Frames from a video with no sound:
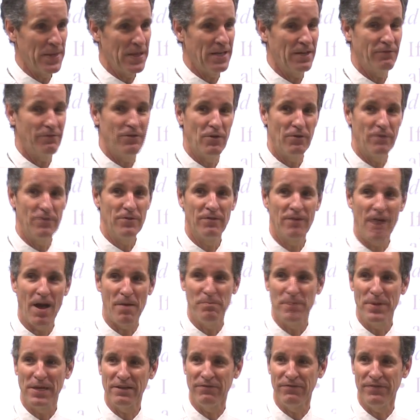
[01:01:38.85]
If you've
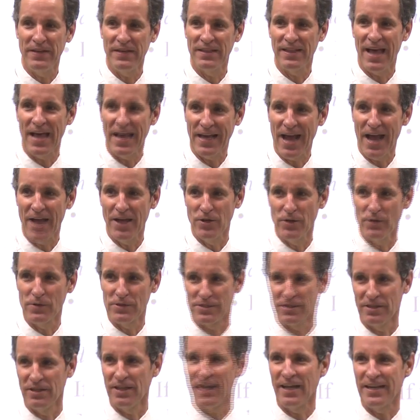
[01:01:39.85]
got big feet like I do,
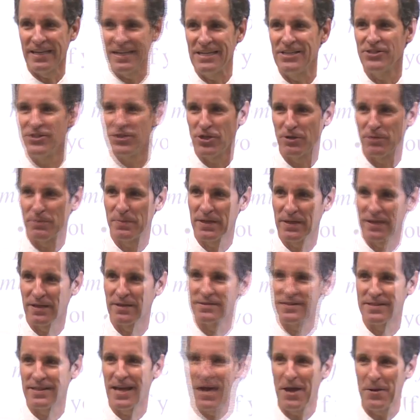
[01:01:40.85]
it's a lot easier
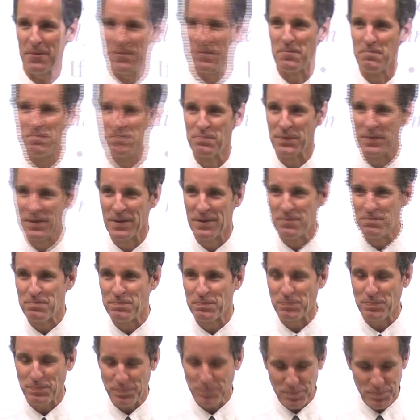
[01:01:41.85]
because of
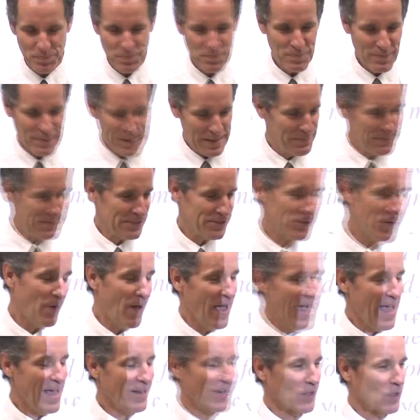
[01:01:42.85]
that. And so
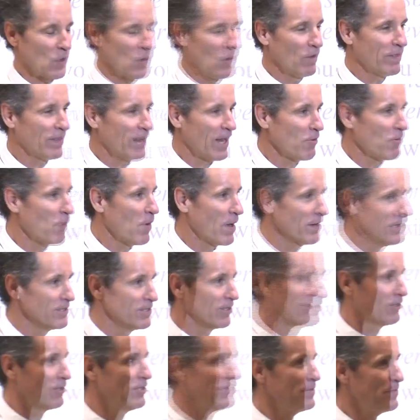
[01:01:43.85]
I had a goal that I wanted
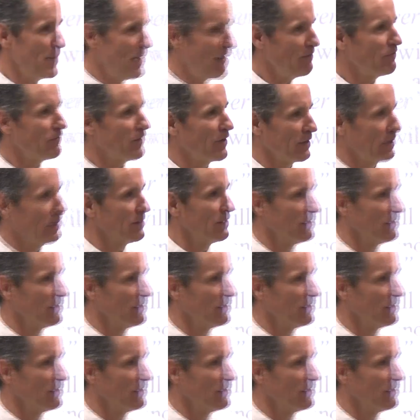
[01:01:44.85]
to learn barefoot.